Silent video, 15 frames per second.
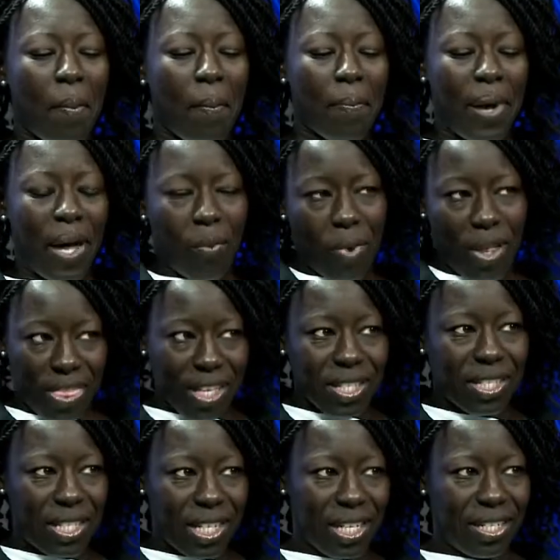but one
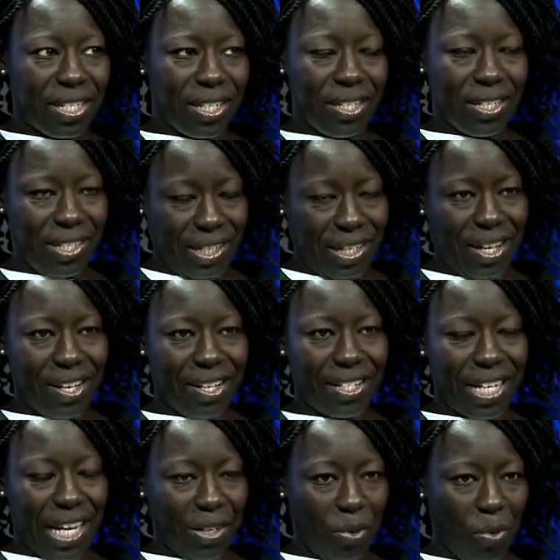that's needed.
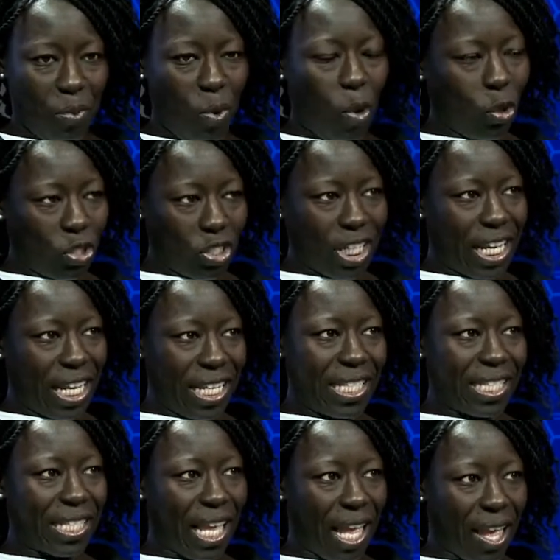Daniel, what
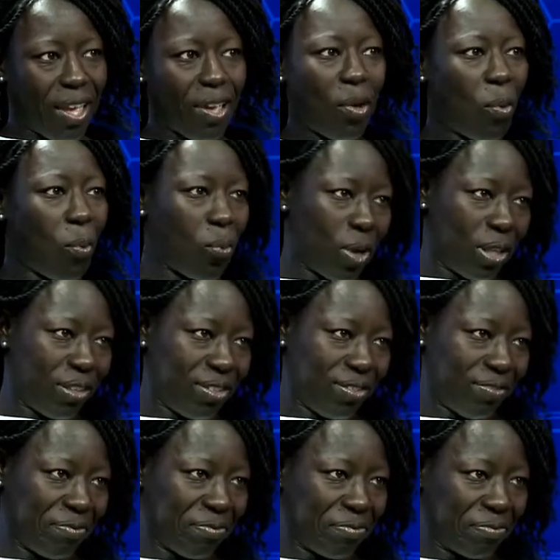is a will?
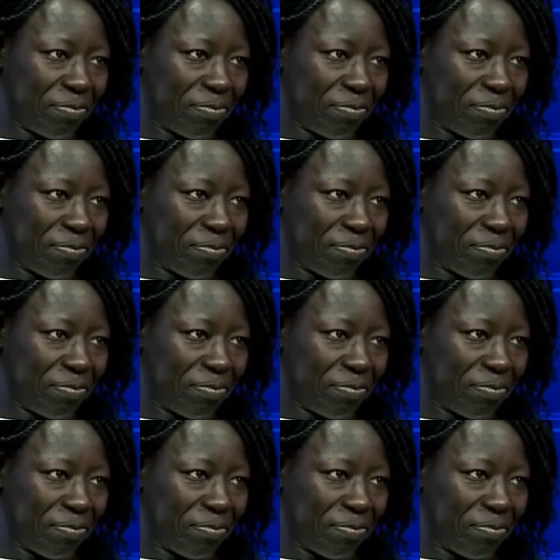